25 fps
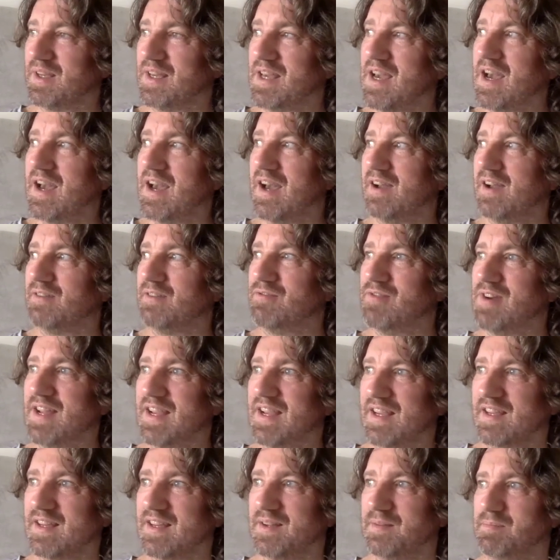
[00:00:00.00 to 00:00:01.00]
yeah,
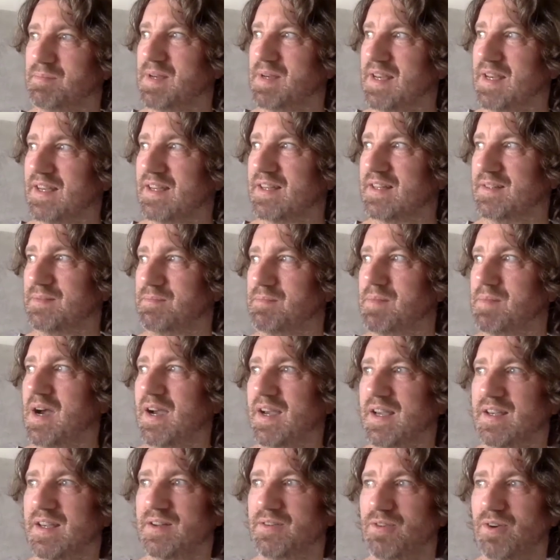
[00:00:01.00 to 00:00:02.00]
Rick and Mick and
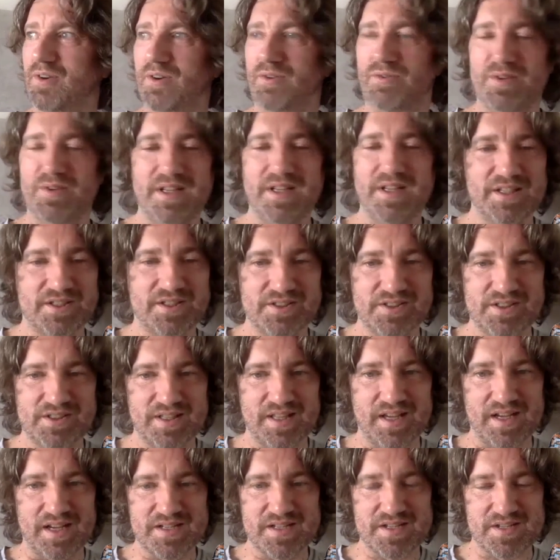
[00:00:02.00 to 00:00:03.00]
Mike are all really good at
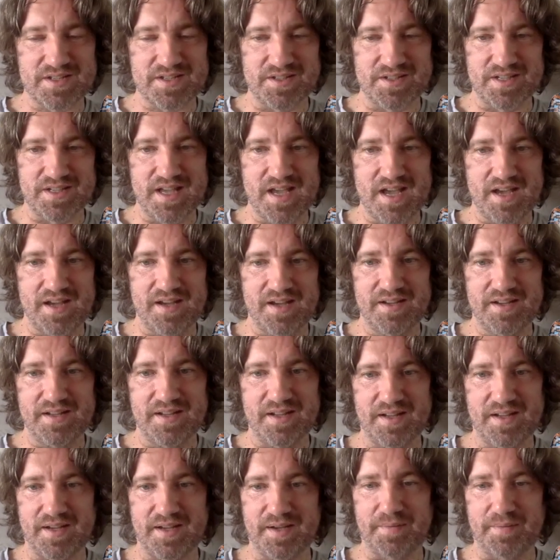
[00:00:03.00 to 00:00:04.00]
that. So yeah,
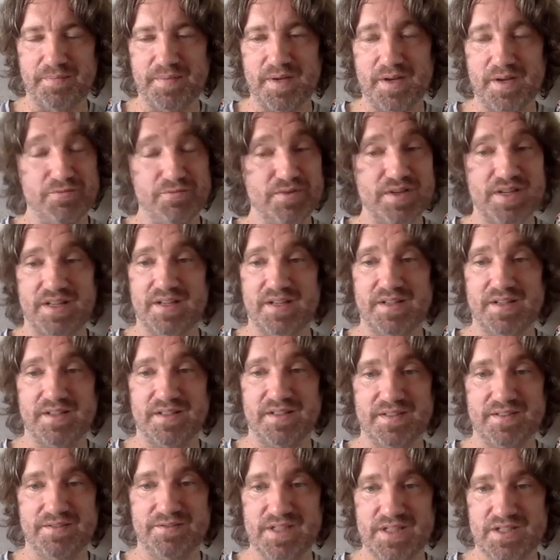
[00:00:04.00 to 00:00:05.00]
and
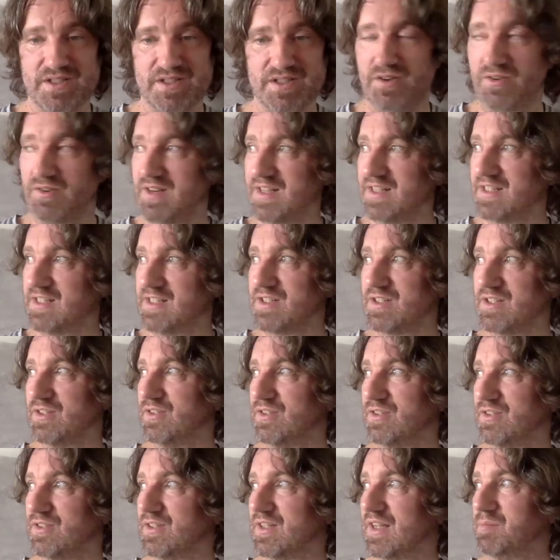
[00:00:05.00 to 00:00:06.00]
Rick's already
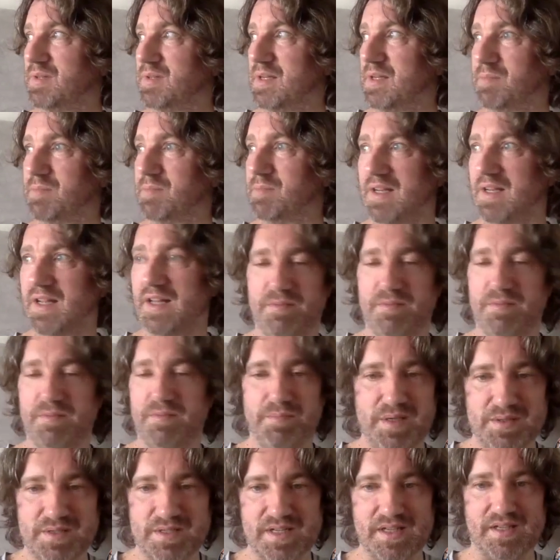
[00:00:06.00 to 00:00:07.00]
done like people like the
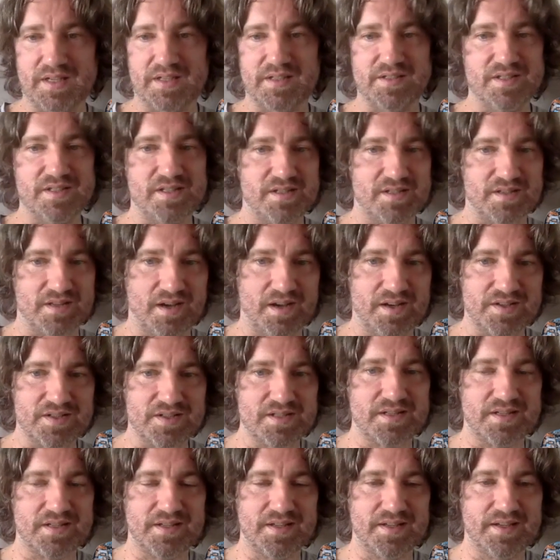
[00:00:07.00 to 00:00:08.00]
music and Star
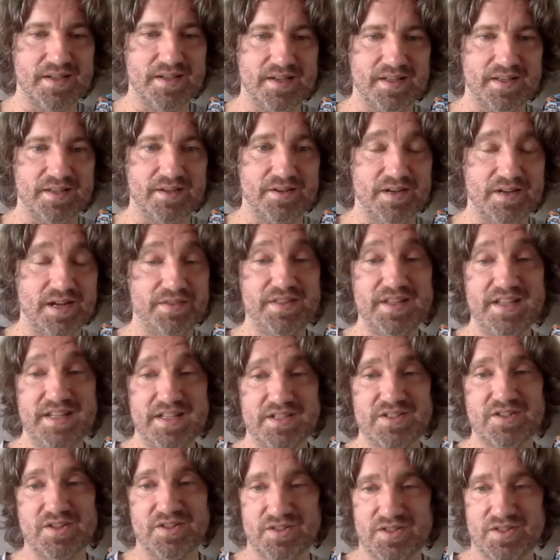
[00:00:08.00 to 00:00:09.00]
Sailor. I think
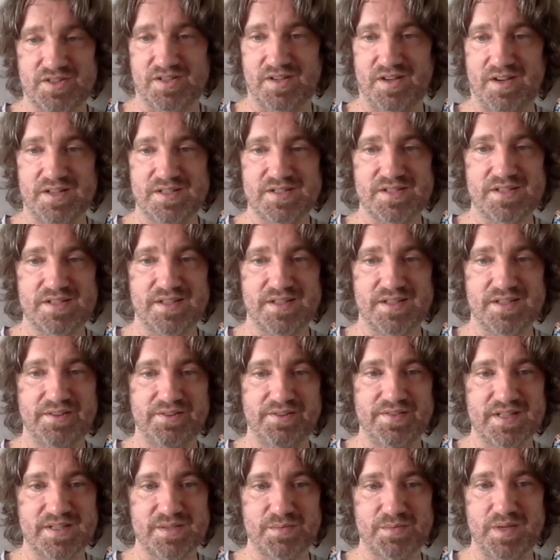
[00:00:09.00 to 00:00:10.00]
he's got Star Sailor
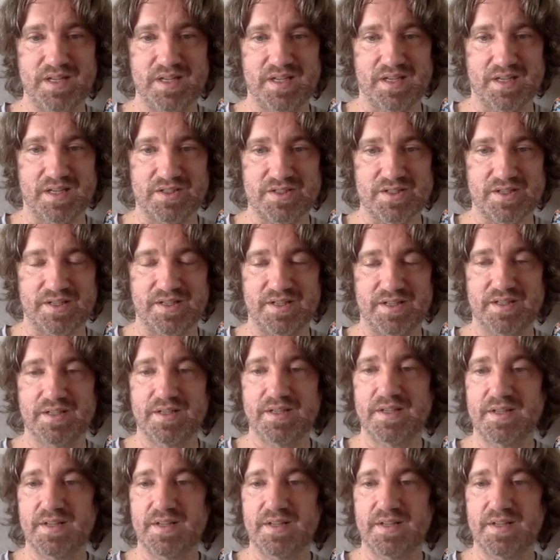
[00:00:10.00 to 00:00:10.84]
in this week actually.